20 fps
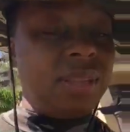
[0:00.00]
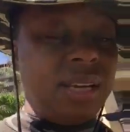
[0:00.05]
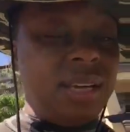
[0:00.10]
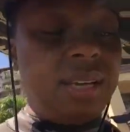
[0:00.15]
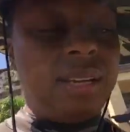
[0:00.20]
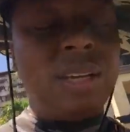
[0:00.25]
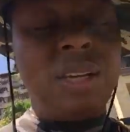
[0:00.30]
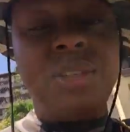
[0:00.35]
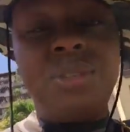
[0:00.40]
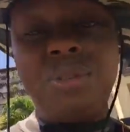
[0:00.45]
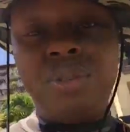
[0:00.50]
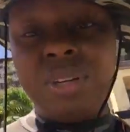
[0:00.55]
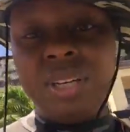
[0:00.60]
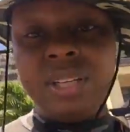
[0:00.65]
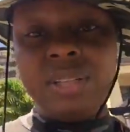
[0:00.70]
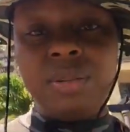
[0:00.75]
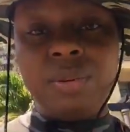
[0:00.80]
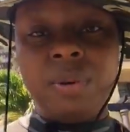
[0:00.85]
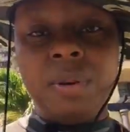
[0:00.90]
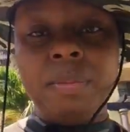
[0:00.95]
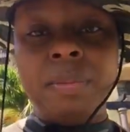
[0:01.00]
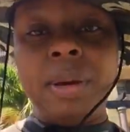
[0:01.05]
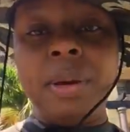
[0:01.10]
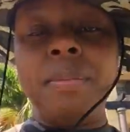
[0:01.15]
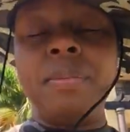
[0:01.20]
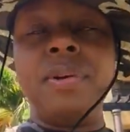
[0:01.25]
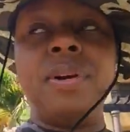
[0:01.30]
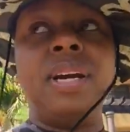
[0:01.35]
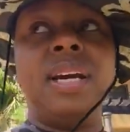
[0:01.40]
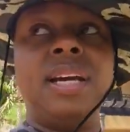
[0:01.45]
thing that you need to
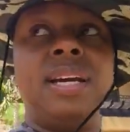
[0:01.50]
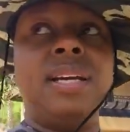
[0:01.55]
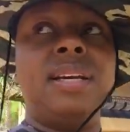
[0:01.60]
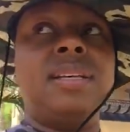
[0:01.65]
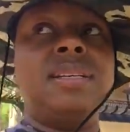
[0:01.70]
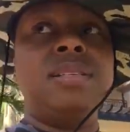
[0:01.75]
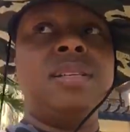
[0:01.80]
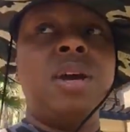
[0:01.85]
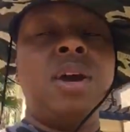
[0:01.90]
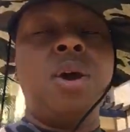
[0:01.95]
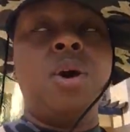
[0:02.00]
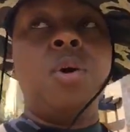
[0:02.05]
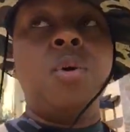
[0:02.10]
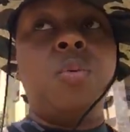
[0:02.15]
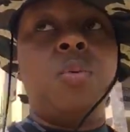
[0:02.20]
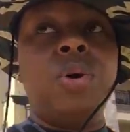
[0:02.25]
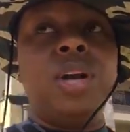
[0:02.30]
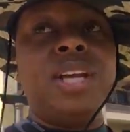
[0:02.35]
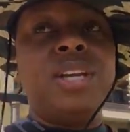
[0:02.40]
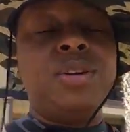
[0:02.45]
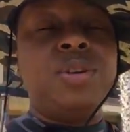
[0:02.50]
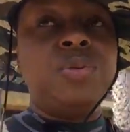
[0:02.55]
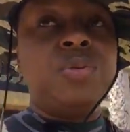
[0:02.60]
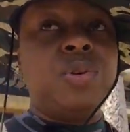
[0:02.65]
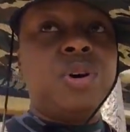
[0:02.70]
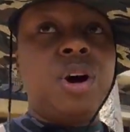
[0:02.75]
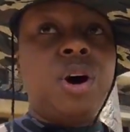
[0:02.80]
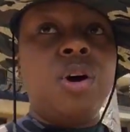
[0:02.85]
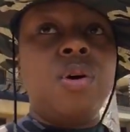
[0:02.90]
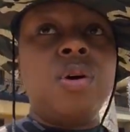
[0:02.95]
remember is when
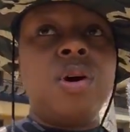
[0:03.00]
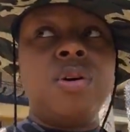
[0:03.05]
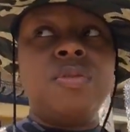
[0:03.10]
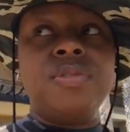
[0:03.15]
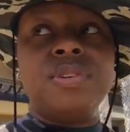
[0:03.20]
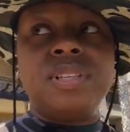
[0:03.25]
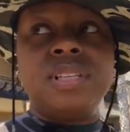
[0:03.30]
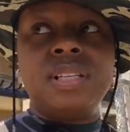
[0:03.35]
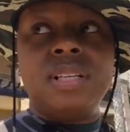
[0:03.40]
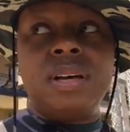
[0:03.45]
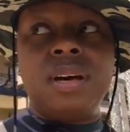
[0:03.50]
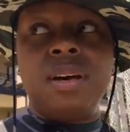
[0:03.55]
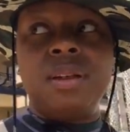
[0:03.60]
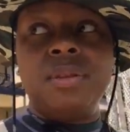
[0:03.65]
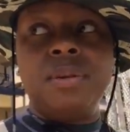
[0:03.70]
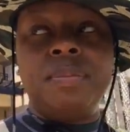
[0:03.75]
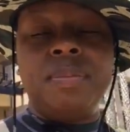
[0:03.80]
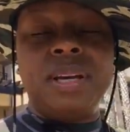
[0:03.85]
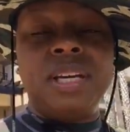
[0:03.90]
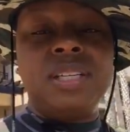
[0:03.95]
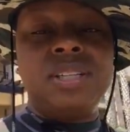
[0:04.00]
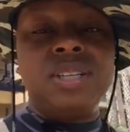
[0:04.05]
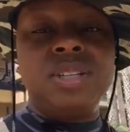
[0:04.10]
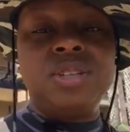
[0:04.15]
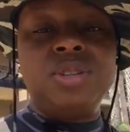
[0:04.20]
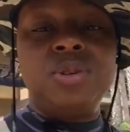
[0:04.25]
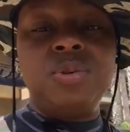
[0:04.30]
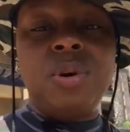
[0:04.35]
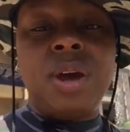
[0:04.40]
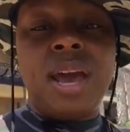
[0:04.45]
you go over to the other
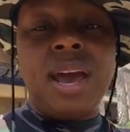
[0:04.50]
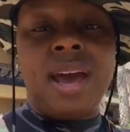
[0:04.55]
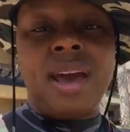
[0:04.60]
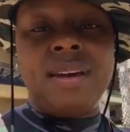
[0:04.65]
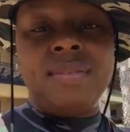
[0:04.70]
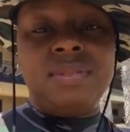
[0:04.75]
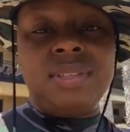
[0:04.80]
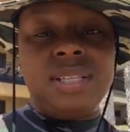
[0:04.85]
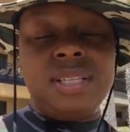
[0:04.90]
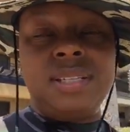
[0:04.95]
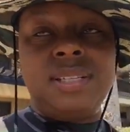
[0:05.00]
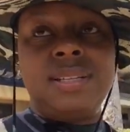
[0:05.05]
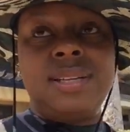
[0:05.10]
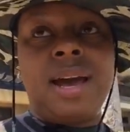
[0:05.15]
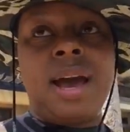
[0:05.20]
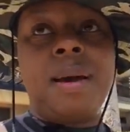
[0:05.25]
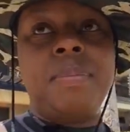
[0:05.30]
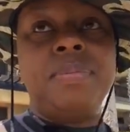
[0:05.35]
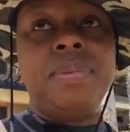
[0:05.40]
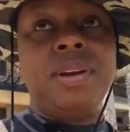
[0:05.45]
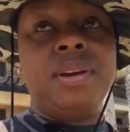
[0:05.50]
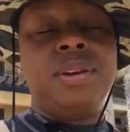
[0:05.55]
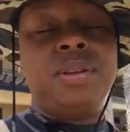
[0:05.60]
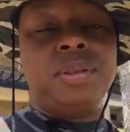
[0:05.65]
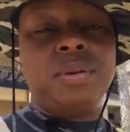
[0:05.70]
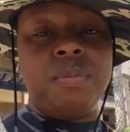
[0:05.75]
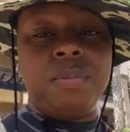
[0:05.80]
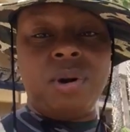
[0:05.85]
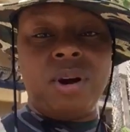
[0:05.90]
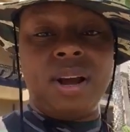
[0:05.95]
beaches, you have to stop there
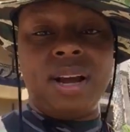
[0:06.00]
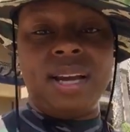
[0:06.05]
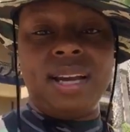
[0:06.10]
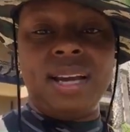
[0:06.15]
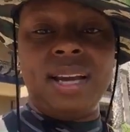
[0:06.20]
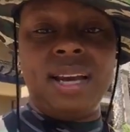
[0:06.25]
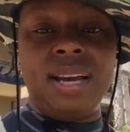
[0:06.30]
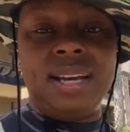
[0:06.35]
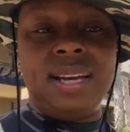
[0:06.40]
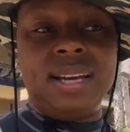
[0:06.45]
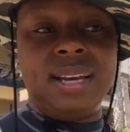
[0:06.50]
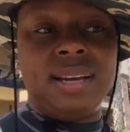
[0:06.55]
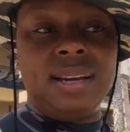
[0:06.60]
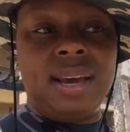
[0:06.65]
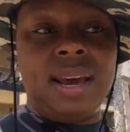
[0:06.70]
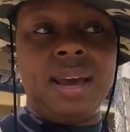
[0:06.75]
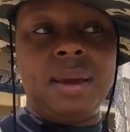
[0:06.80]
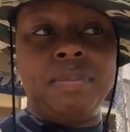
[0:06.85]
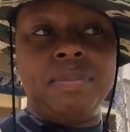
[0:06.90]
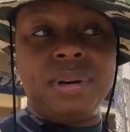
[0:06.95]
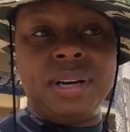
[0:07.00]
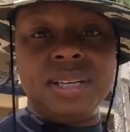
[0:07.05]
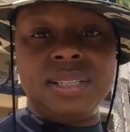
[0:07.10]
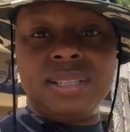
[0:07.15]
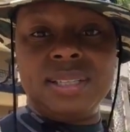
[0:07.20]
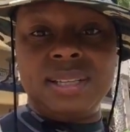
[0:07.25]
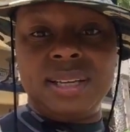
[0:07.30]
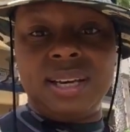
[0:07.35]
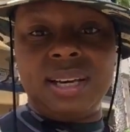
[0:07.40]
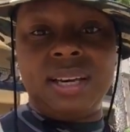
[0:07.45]
at the market and get a
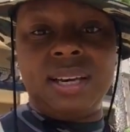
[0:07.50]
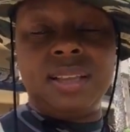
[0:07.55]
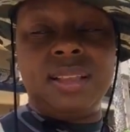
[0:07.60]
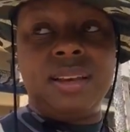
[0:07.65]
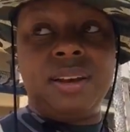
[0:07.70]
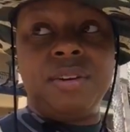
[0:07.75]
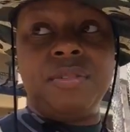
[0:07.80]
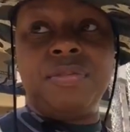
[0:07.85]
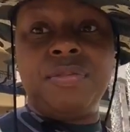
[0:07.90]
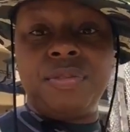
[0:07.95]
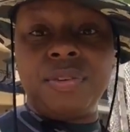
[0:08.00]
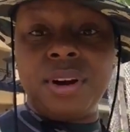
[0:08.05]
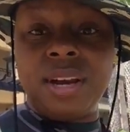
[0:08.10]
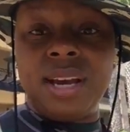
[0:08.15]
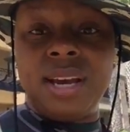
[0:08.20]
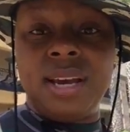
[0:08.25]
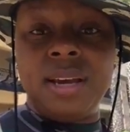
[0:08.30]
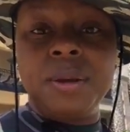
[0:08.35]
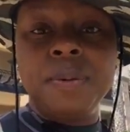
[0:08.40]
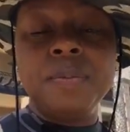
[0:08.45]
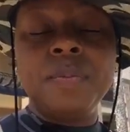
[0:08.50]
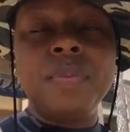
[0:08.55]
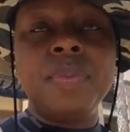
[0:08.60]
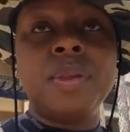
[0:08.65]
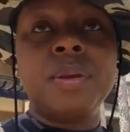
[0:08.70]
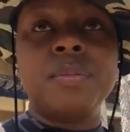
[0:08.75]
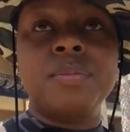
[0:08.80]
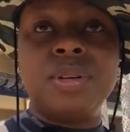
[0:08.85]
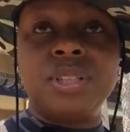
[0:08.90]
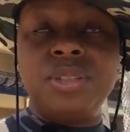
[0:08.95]
bus ticket. They're free,
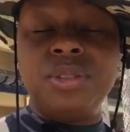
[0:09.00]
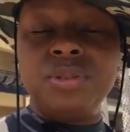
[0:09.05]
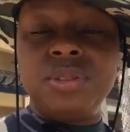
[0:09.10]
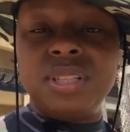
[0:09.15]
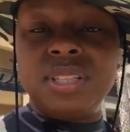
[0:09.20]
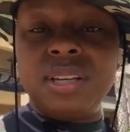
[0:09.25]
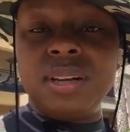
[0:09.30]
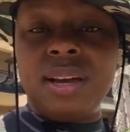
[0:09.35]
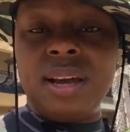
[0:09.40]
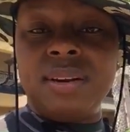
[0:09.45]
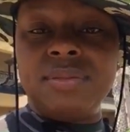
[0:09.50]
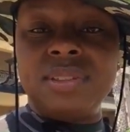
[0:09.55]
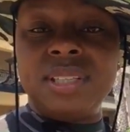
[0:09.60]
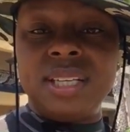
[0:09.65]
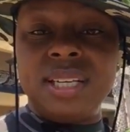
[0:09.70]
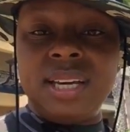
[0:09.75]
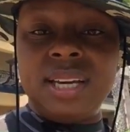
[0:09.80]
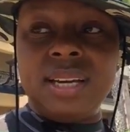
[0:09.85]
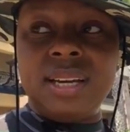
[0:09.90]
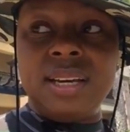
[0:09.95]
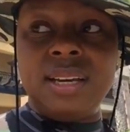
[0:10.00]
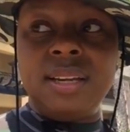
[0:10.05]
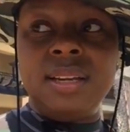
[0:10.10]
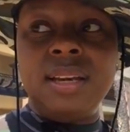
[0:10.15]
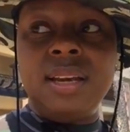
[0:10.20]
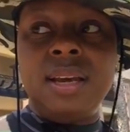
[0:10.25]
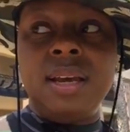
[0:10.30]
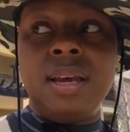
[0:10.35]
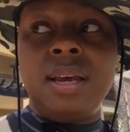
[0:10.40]
but you still have to get it.